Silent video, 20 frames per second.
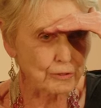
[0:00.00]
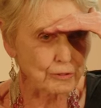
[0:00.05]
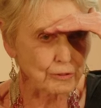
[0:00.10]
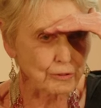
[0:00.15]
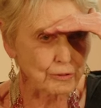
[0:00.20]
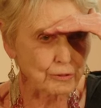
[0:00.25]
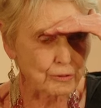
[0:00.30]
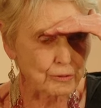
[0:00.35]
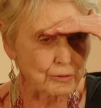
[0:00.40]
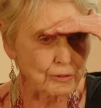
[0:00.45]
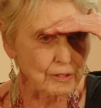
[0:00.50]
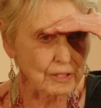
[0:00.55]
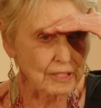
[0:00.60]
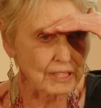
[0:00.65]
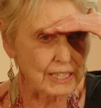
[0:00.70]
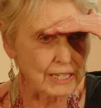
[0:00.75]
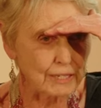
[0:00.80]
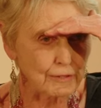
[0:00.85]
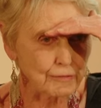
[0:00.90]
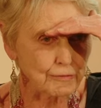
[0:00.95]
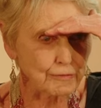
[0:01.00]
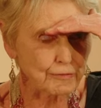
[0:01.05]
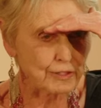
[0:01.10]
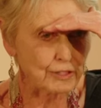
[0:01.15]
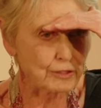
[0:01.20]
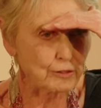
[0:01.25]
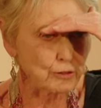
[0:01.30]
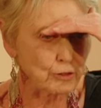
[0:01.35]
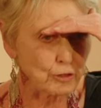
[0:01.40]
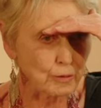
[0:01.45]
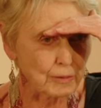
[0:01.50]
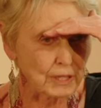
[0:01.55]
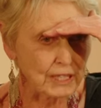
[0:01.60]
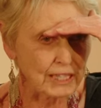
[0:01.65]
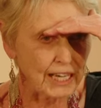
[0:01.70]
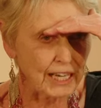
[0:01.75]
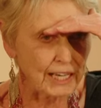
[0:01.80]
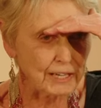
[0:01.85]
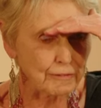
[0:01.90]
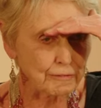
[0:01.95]
to live a normal
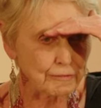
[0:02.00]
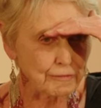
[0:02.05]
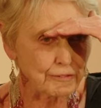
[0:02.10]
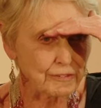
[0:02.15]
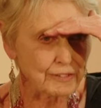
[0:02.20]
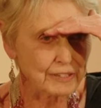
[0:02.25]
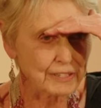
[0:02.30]
life